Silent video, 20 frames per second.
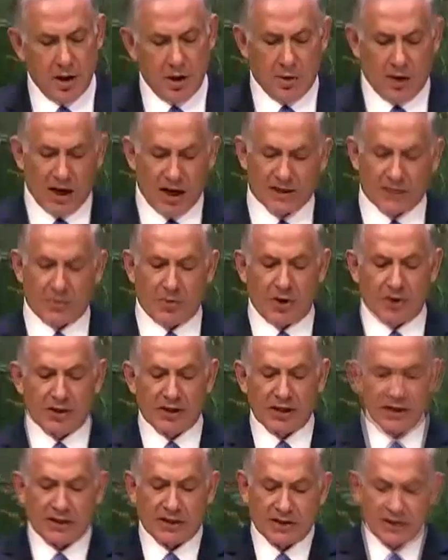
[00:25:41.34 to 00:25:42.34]
Well, I
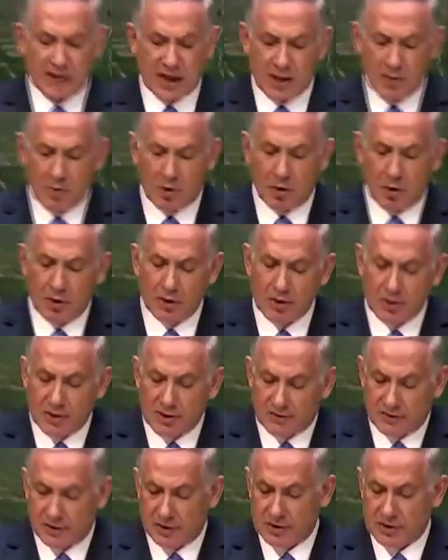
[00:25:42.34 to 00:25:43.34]
suppose it's the same moral
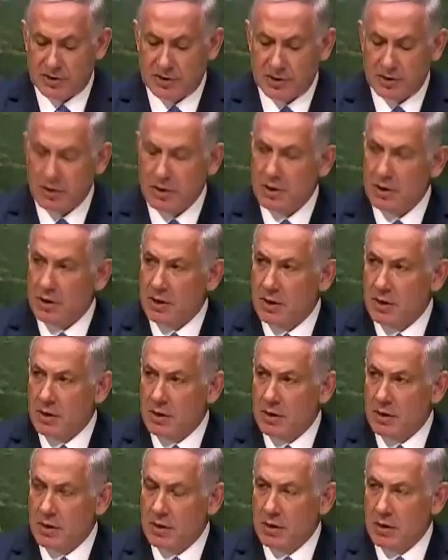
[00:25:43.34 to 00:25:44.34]
universe
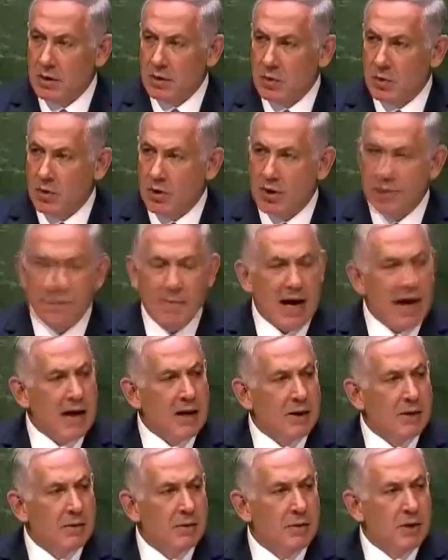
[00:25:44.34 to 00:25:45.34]
where a
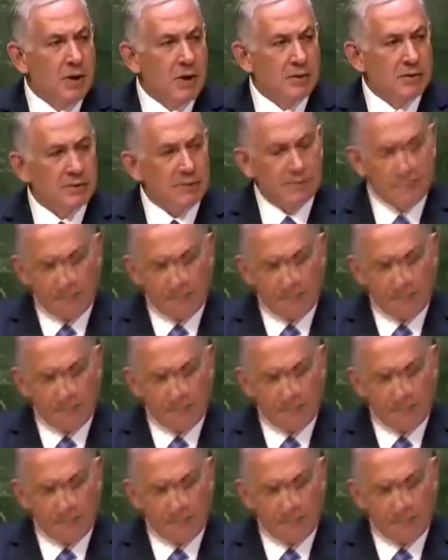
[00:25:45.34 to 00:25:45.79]
man who wrote